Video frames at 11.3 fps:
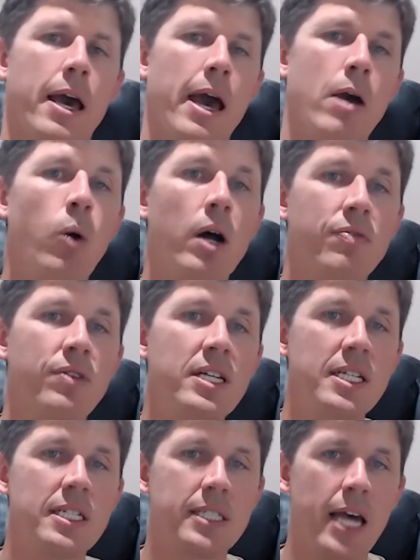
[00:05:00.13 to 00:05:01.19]
And what
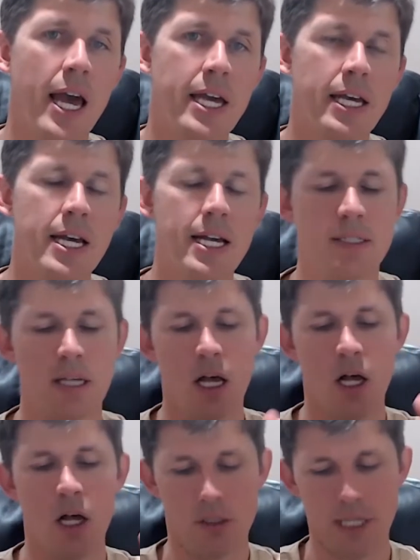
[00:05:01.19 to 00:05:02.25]
this is saying is
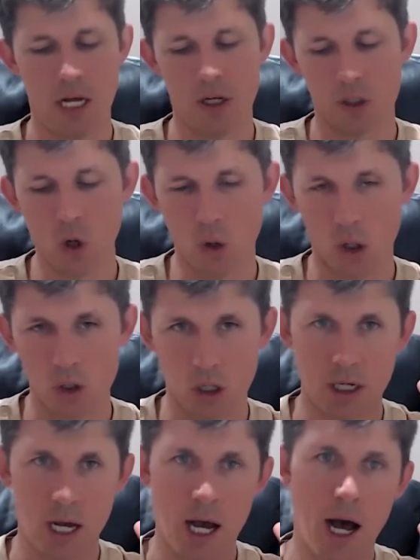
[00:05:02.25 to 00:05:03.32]
telling Google, look,